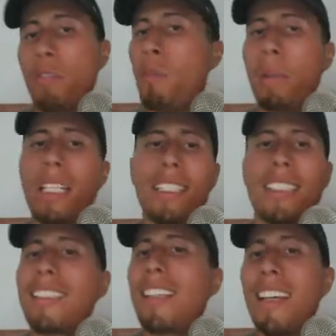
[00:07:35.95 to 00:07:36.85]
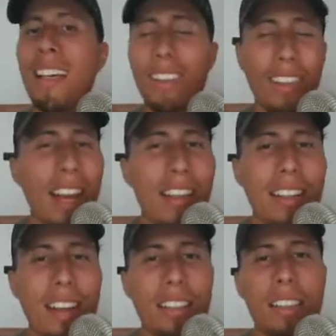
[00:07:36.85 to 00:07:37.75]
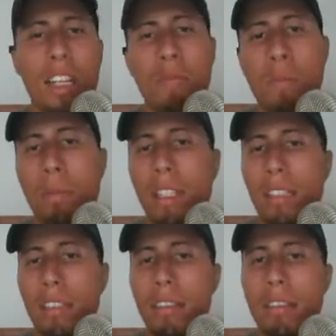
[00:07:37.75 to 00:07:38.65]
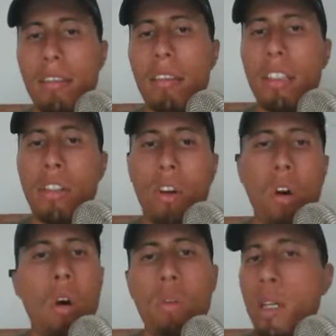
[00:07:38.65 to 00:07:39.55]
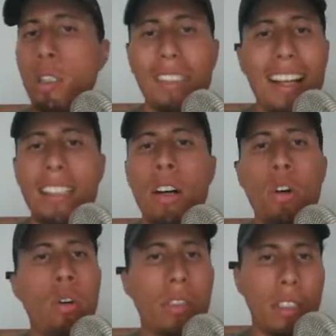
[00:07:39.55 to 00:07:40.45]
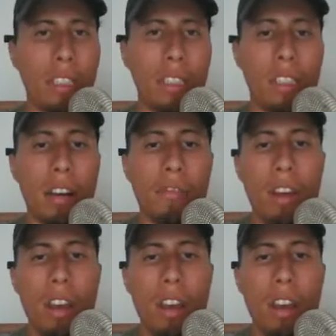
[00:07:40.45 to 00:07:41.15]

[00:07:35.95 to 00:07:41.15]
It replaces Line Desk, it replaces CallRail, SlideOut, all this good stuff.